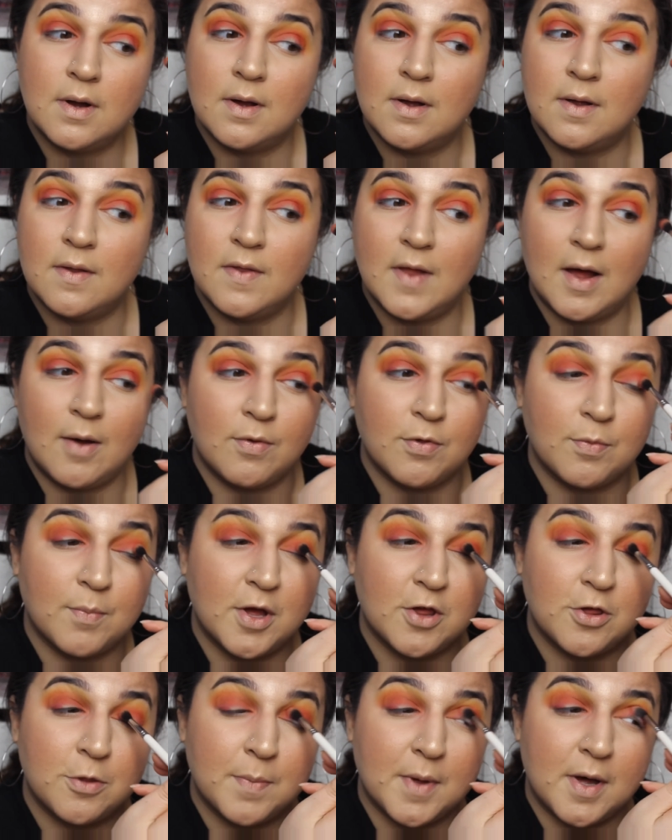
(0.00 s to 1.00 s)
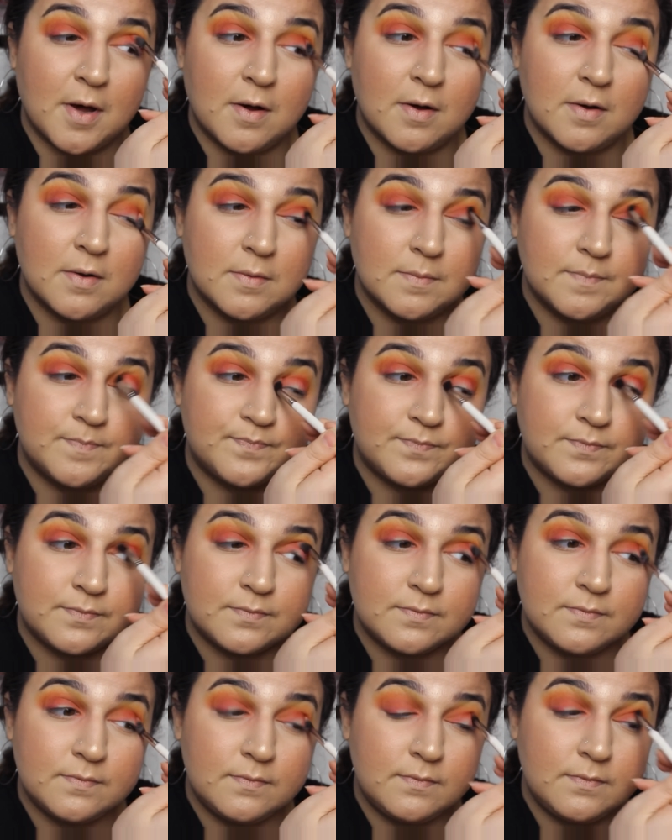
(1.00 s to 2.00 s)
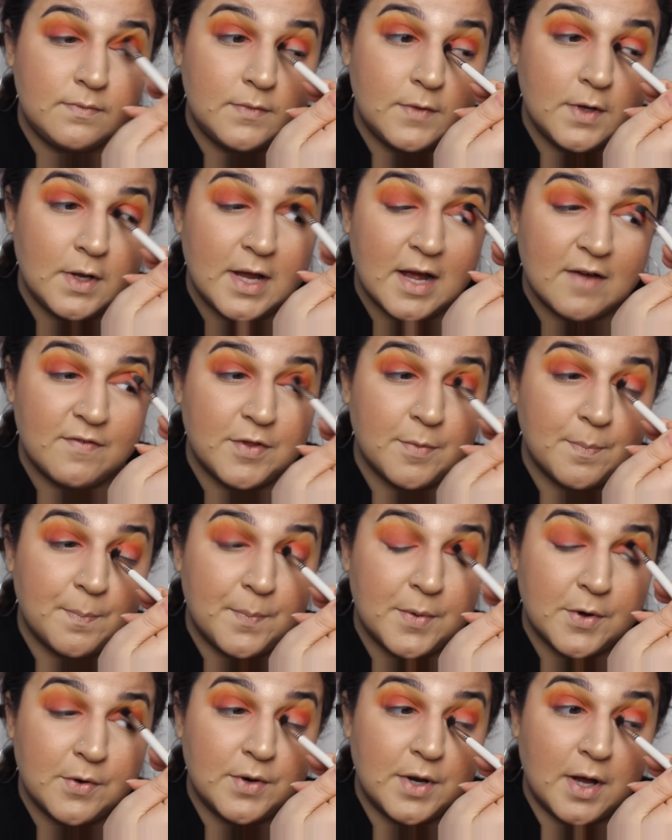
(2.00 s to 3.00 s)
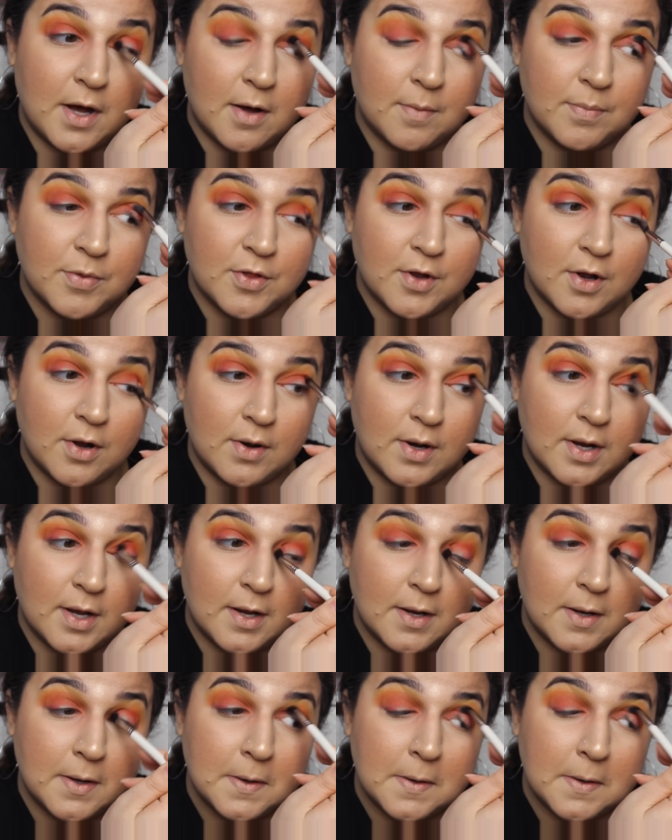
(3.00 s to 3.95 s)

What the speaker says: That was much better. You have to build it up slowly.